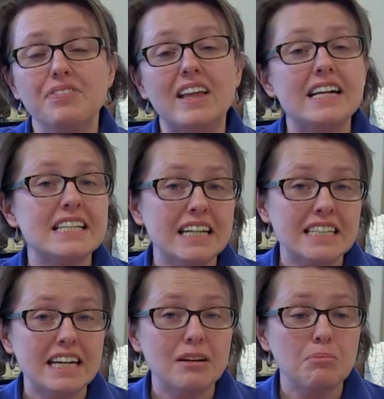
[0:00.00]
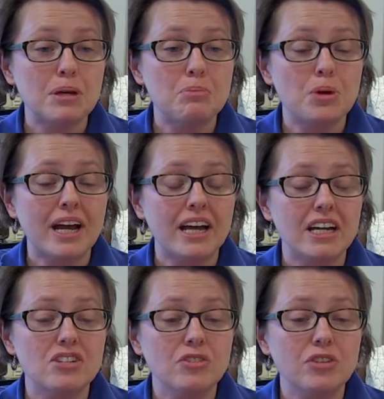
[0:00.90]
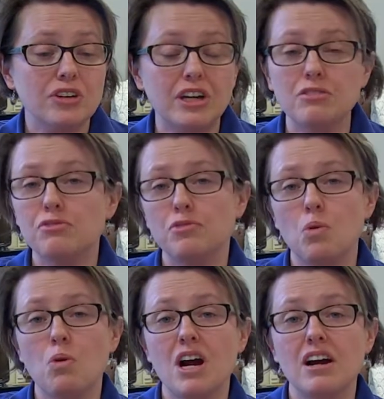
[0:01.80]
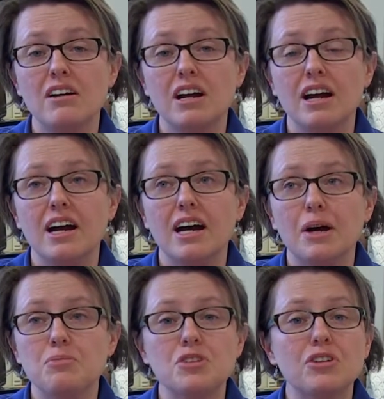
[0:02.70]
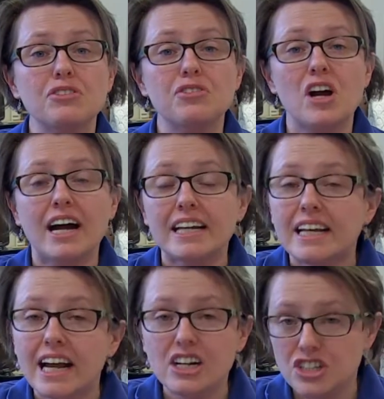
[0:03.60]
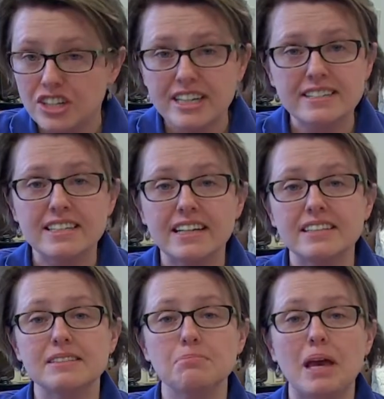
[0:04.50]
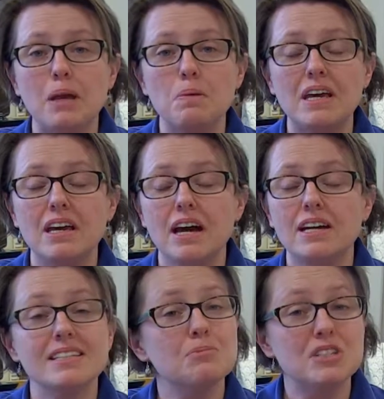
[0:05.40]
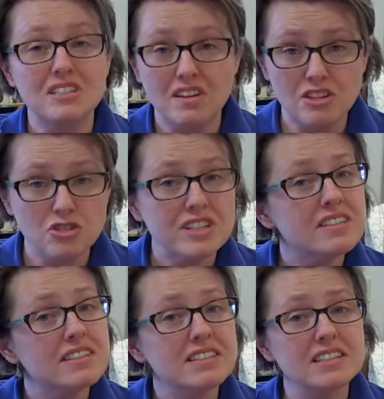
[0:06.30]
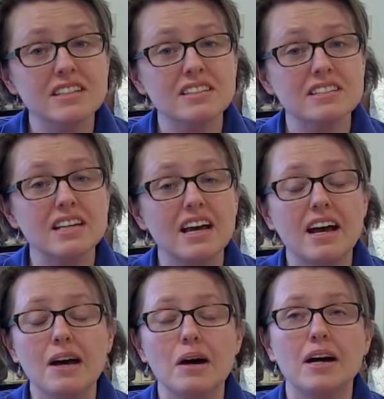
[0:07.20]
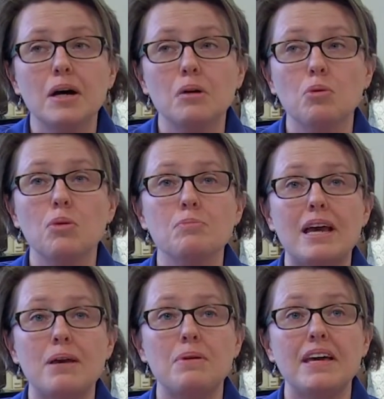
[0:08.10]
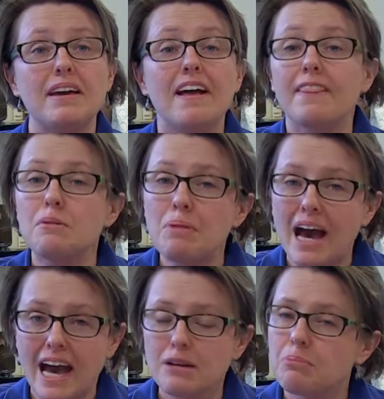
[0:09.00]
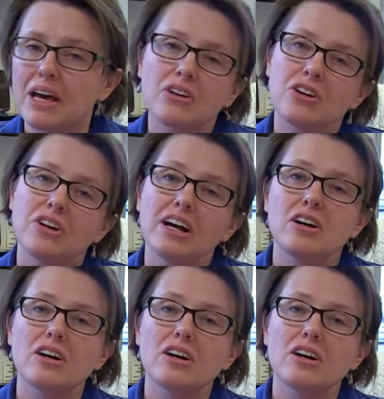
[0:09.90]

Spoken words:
They tend to be bred looking for certain variety characteristics, maybe some disease resistance, or maybe they pack better,